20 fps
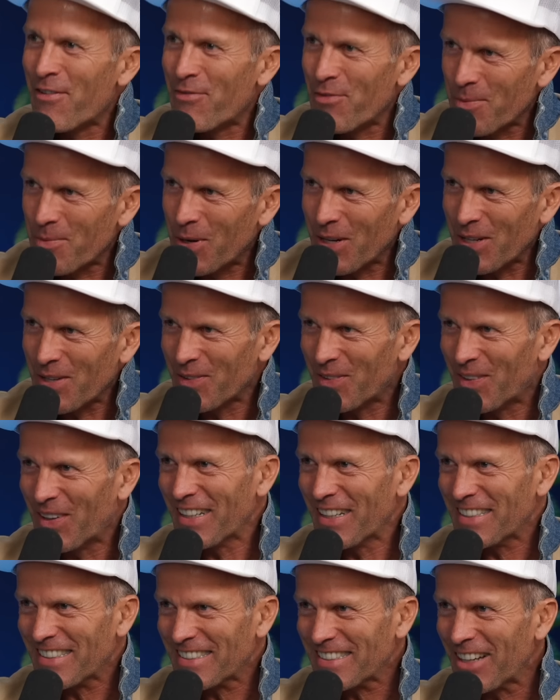everybody
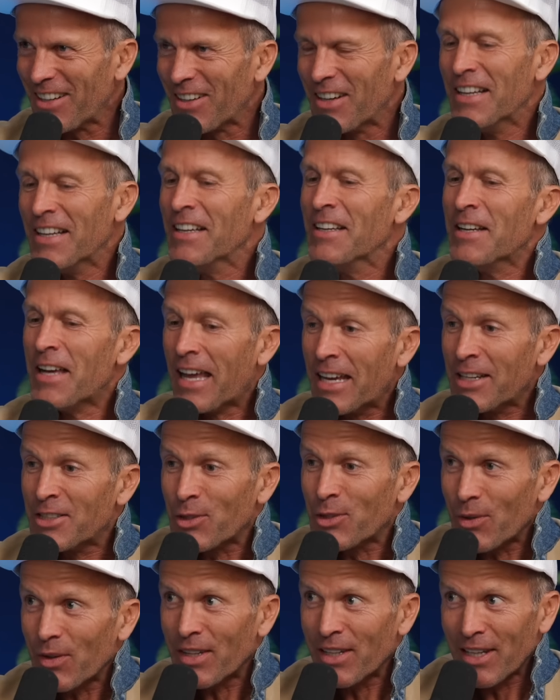wants. So
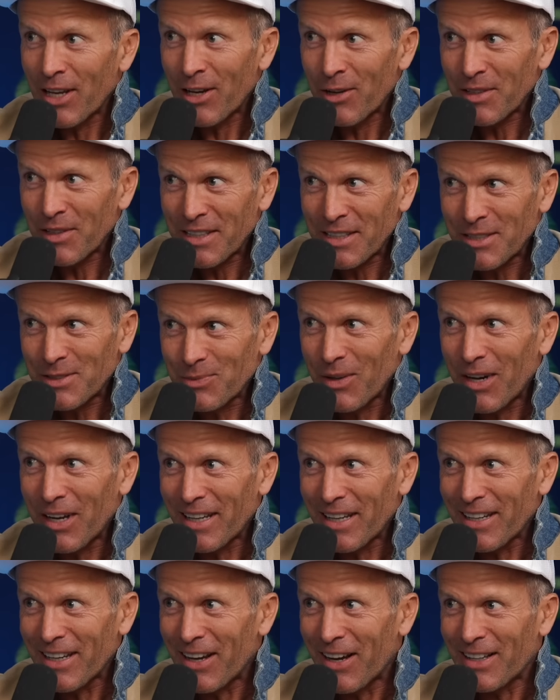enjoy the loneliness
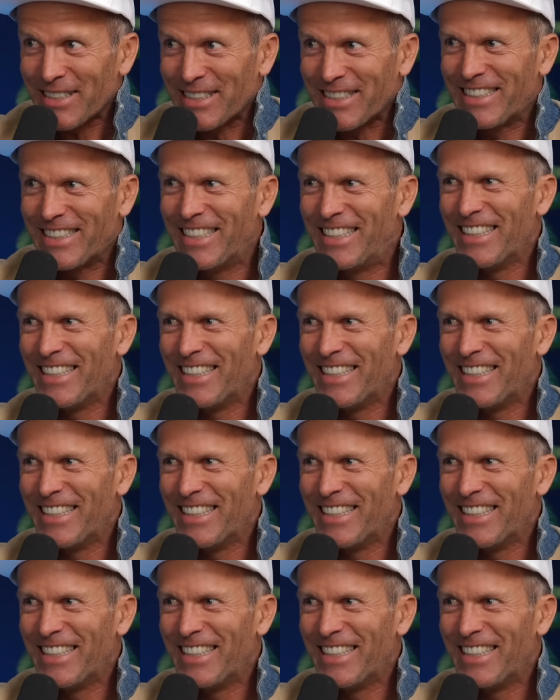while it lasts.